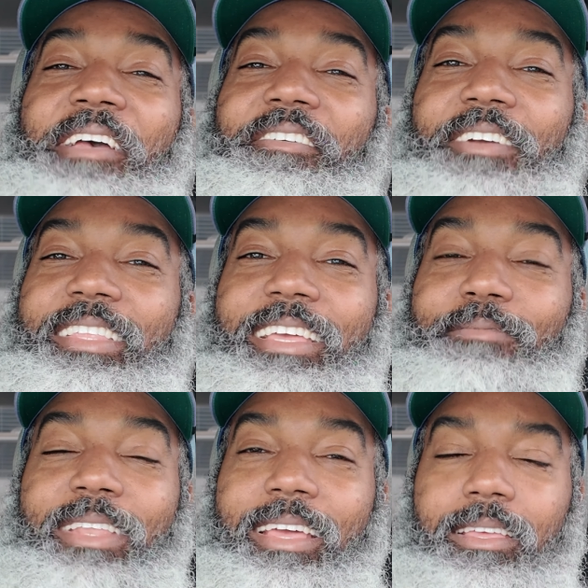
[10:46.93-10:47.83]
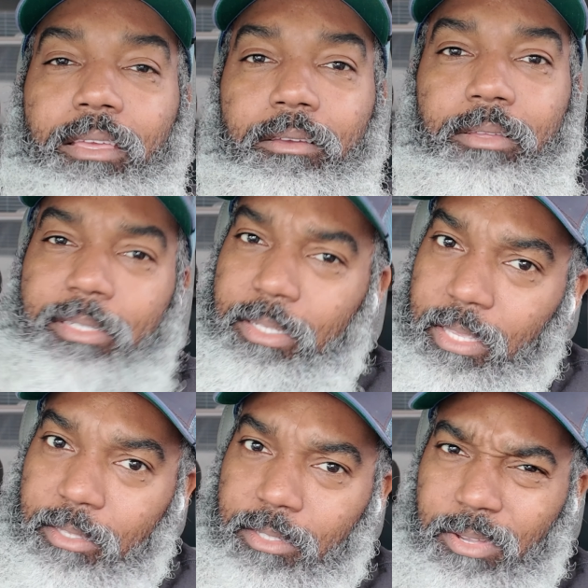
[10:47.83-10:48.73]
When time me not, yo, you know see
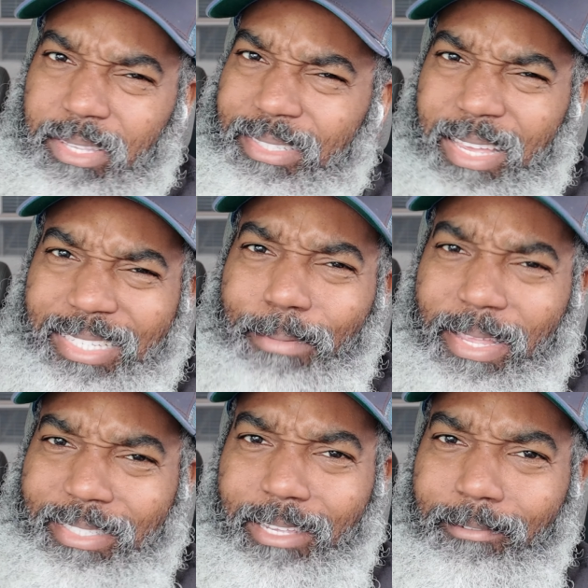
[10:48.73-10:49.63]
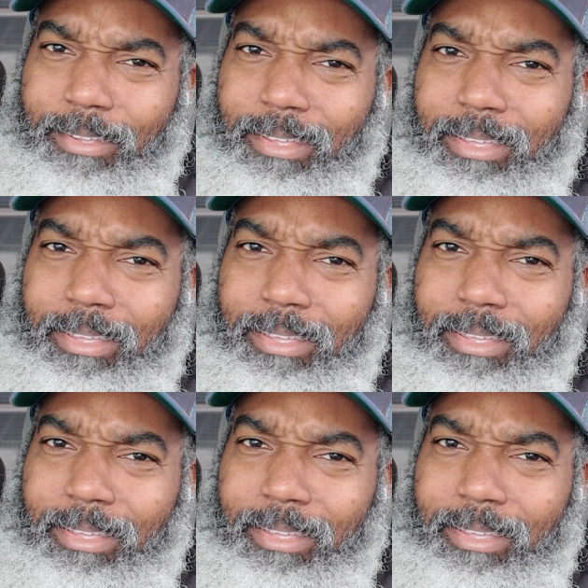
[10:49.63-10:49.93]
things, all things expensive.